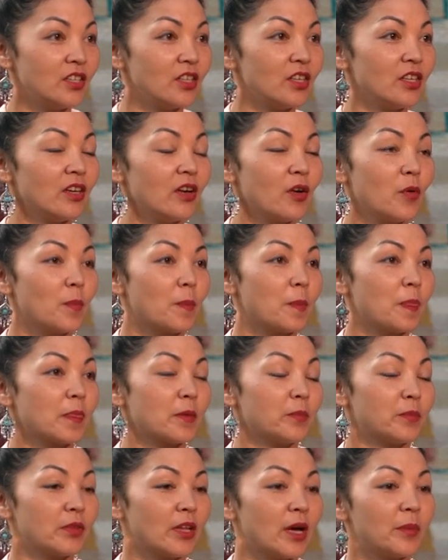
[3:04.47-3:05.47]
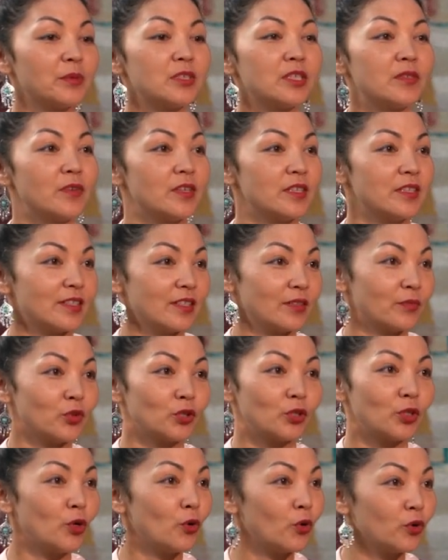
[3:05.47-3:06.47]
They used vegetable yarn,
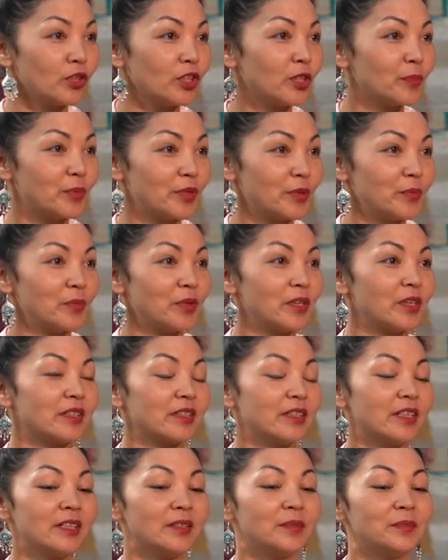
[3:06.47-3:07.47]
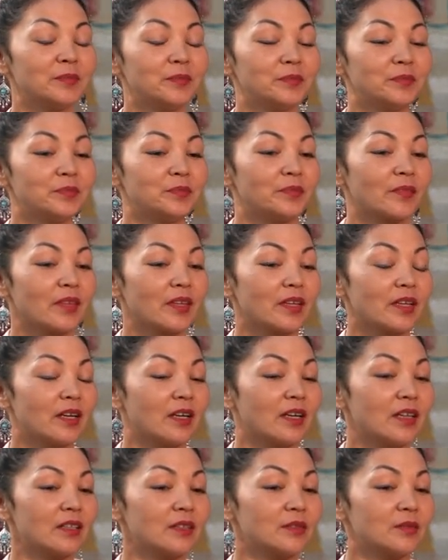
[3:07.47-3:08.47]
which was made from various plants.
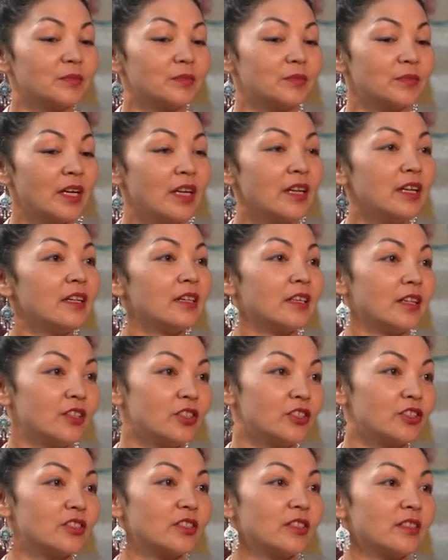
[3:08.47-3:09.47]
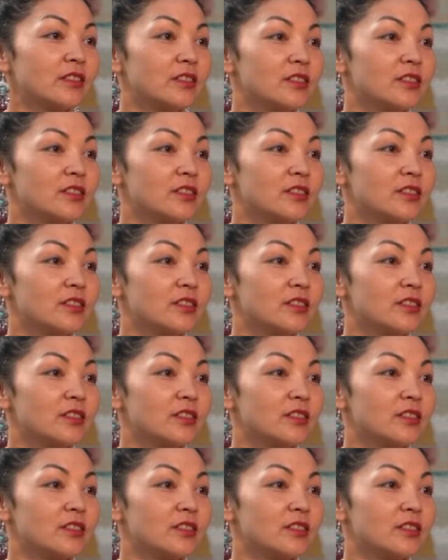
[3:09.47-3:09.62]
For example, flax.